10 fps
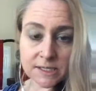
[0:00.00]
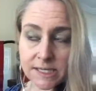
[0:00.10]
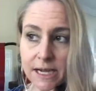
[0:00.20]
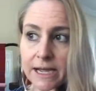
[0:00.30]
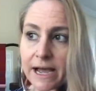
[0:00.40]

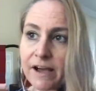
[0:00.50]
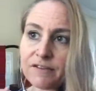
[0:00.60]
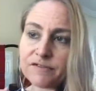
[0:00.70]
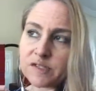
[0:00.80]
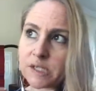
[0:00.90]
Say I
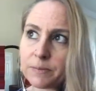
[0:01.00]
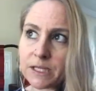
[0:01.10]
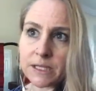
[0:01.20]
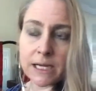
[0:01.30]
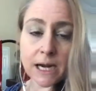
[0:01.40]
have
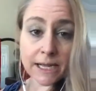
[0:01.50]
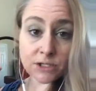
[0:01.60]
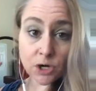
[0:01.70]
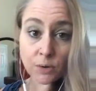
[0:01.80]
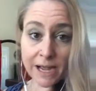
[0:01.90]
something that I
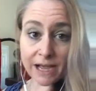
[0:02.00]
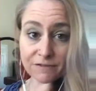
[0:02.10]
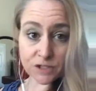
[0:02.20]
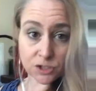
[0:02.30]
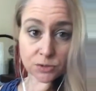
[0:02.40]
don't
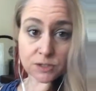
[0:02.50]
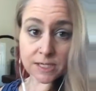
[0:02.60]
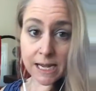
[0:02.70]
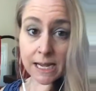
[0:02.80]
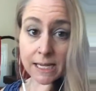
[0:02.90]
have to do
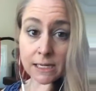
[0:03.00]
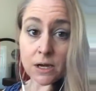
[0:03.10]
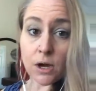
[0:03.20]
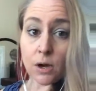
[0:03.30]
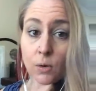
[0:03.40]
today
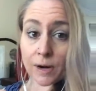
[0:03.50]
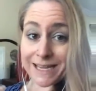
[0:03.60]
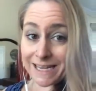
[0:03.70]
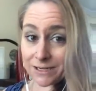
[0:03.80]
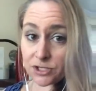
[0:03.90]
or I
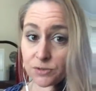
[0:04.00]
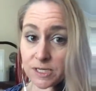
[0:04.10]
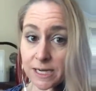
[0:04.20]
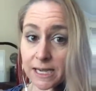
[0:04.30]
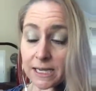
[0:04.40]
can't do
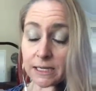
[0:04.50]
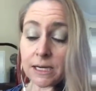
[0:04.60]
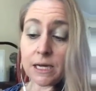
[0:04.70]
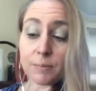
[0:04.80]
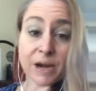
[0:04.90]
today,
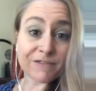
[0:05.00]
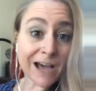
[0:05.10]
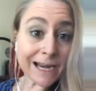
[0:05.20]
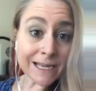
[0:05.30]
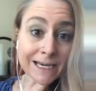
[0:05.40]
but
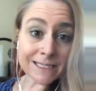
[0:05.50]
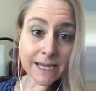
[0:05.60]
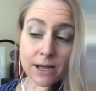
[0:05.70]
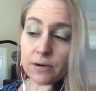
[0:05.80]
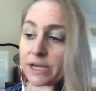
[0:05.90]
got to get it down.